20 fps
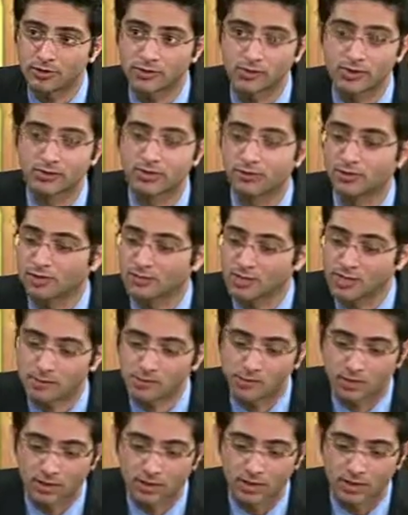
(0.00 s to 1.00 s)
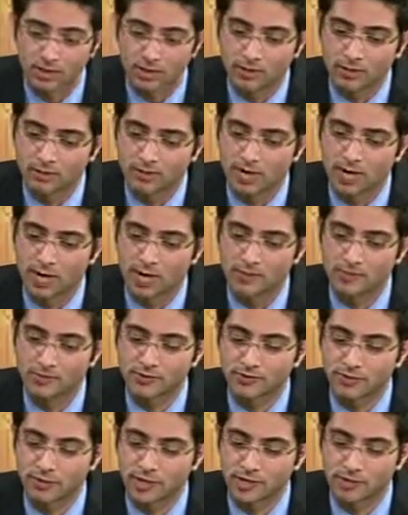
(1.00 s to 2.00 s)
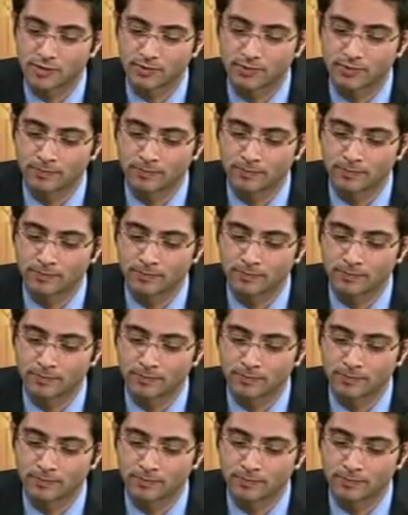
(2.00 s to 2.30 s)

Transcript: so for example, perhaps a